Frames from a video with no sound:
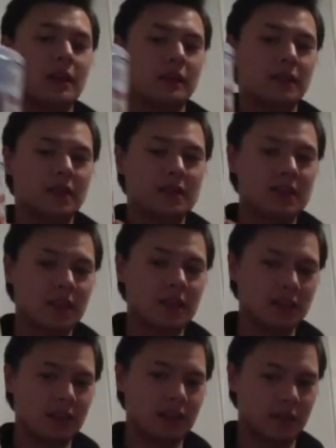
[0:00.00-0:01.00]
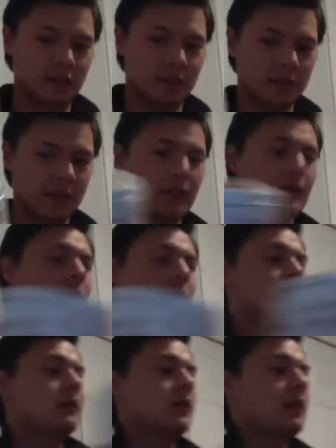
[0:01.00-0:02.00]
is a cylinder.
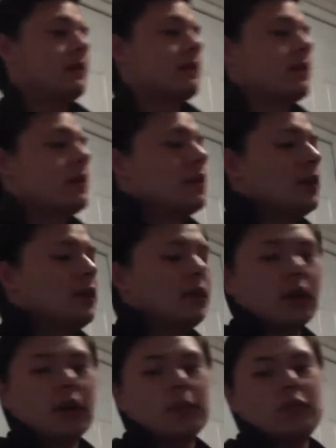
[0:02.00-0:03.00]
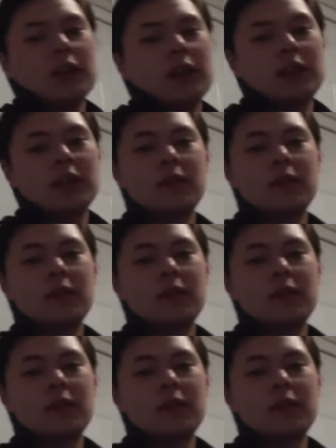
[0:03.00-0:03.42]
Now, your objective